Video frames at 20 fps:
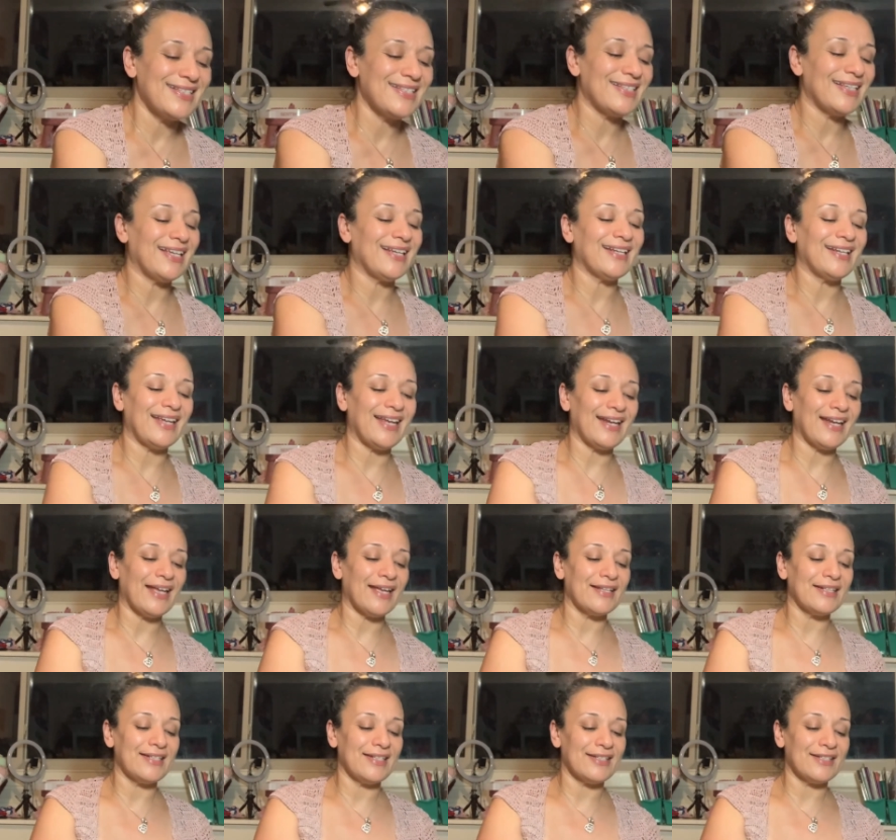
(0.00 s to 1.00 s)
and, and I
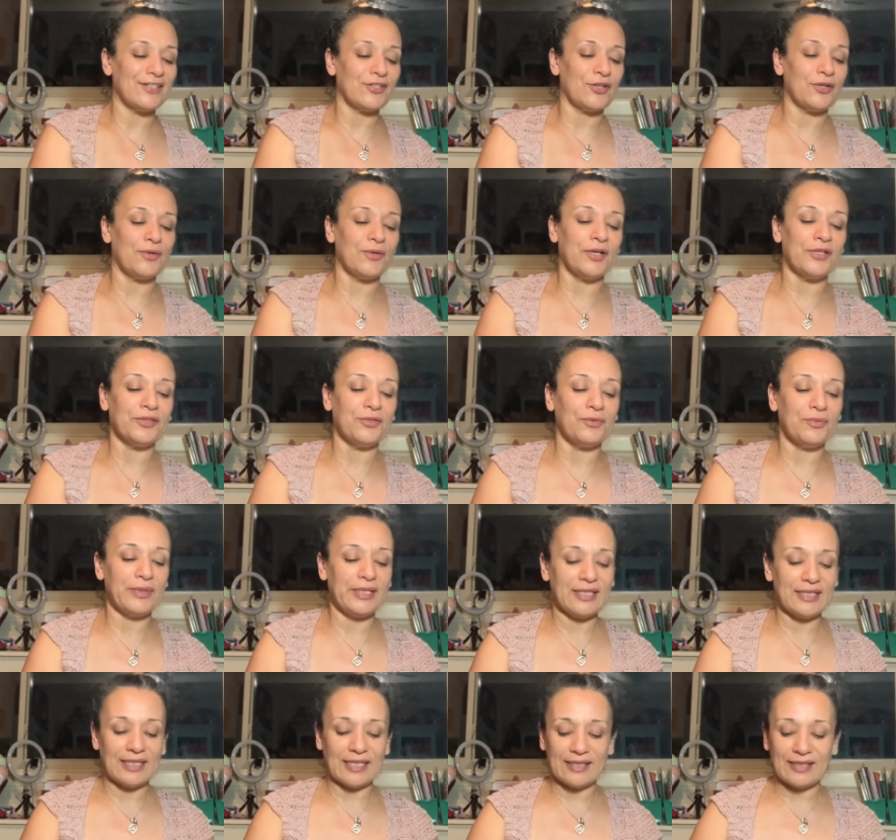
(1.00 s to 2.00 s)
did go on the
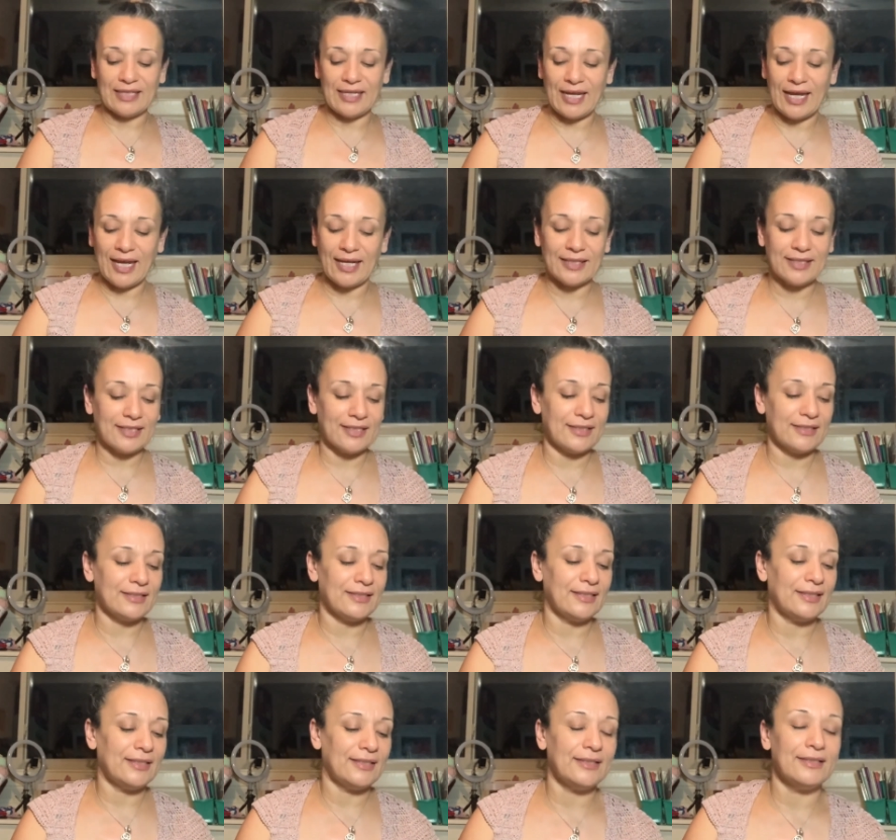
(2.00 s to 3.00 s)
week that they had their
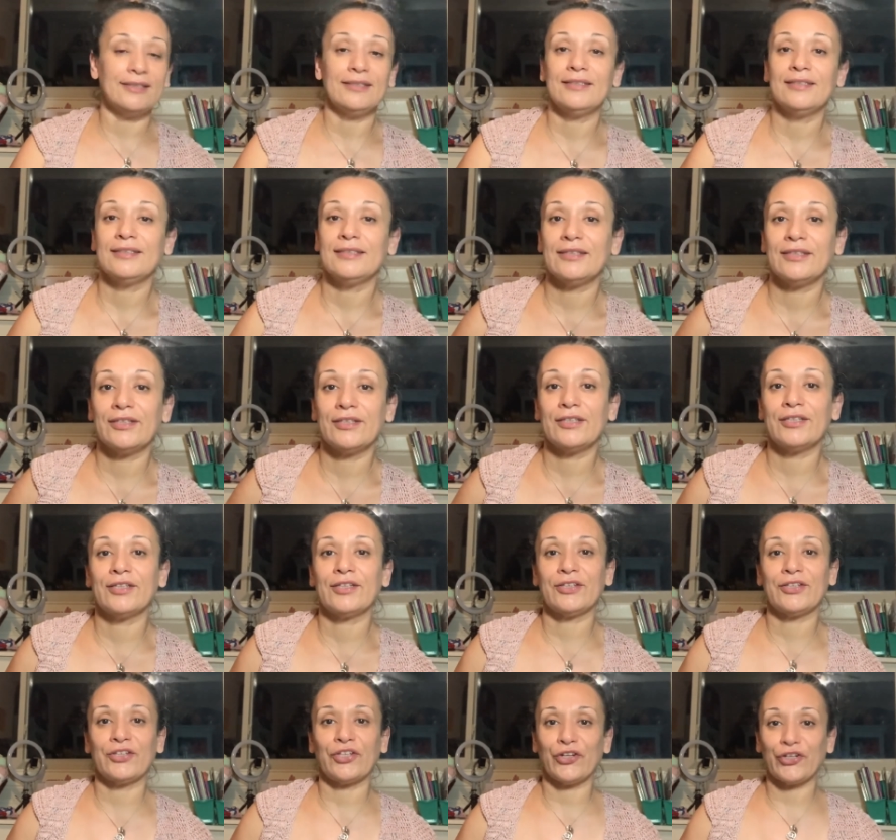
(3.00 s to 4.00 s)

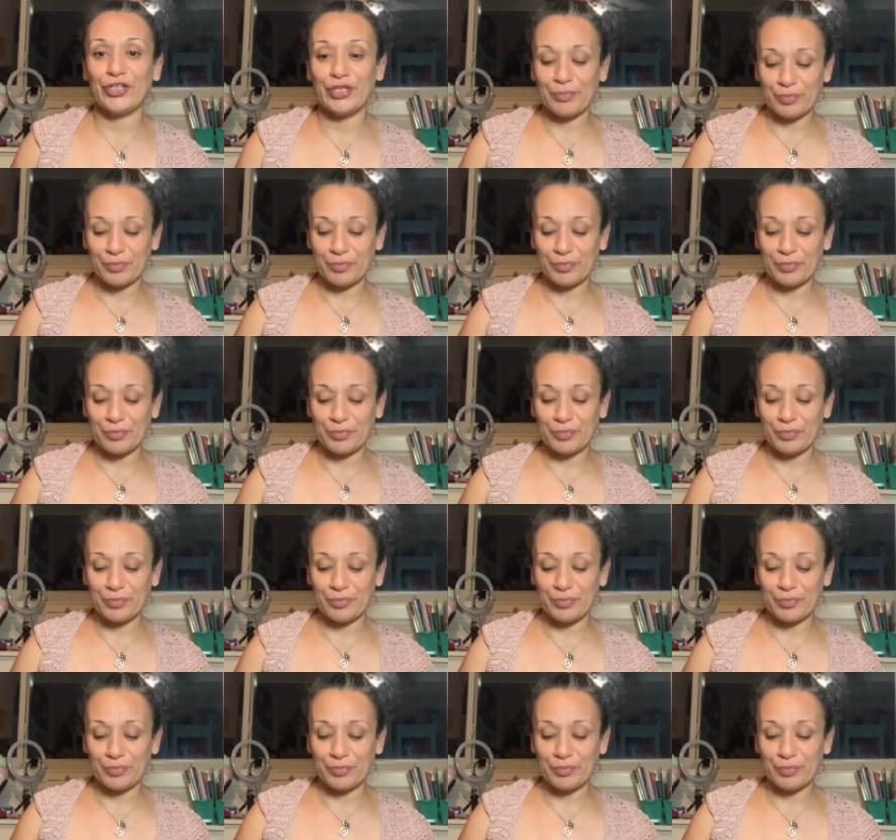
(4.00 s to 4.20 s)
30%